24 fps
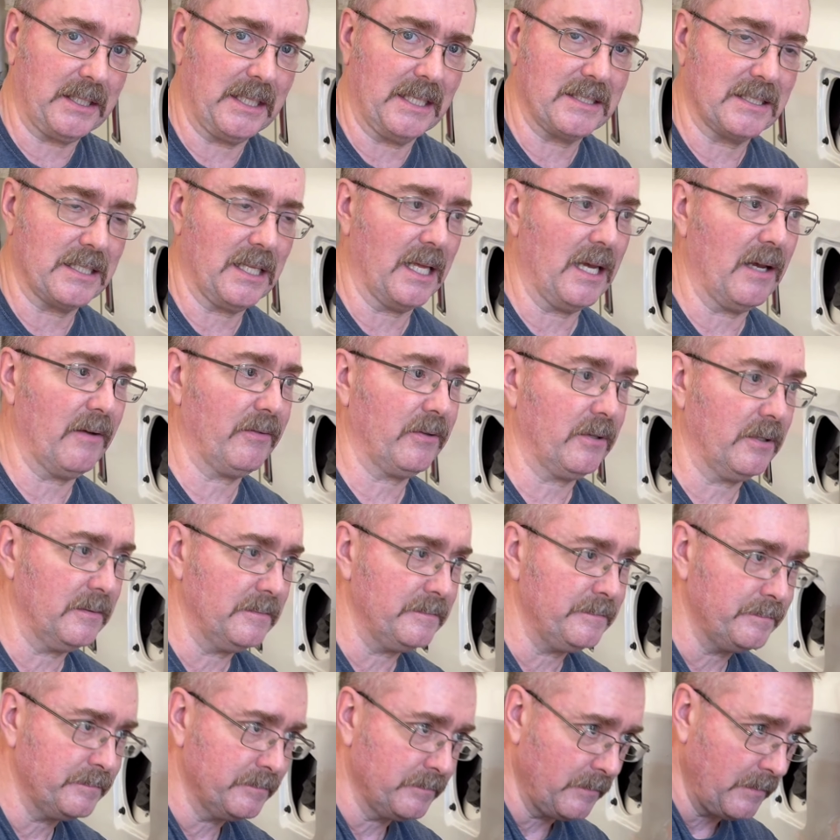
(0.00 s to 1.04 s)
that's left.
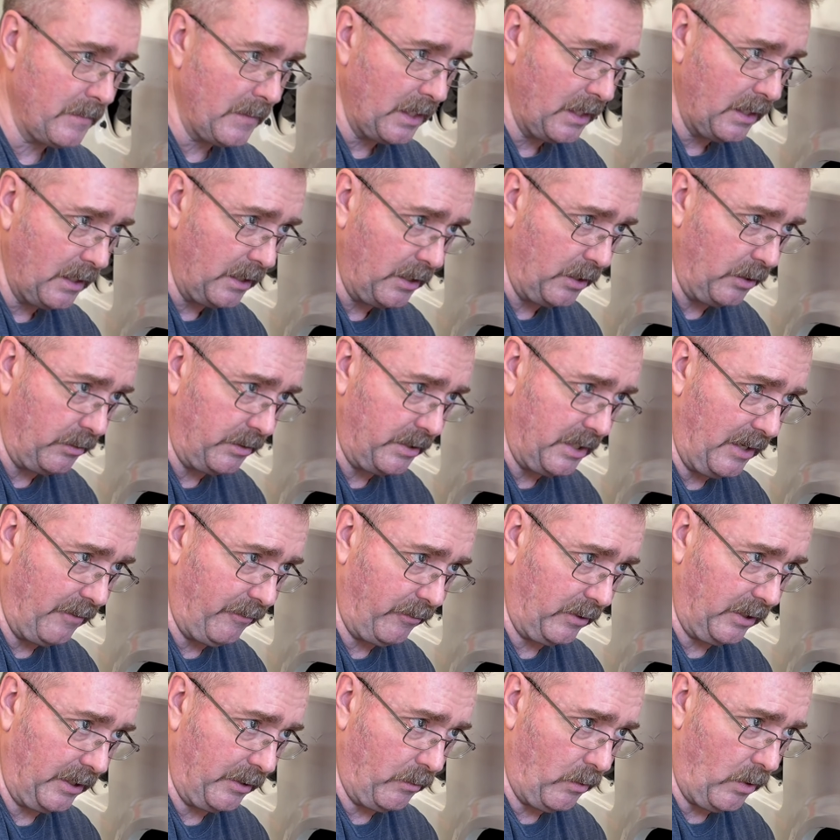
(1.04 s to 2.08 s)
You
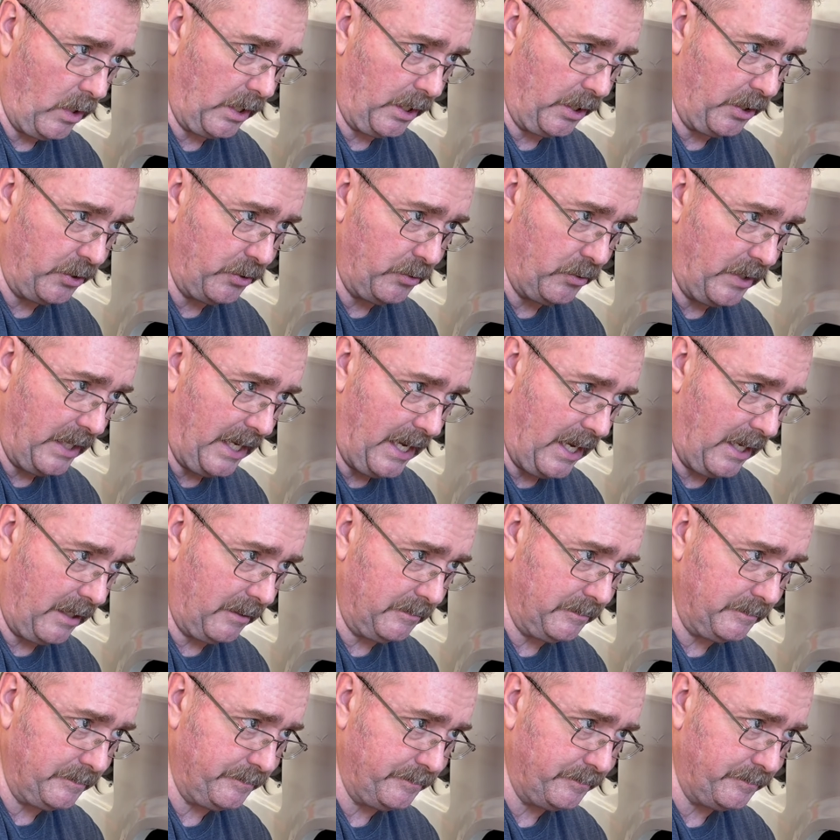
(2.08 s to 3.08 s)
definitely want to do that.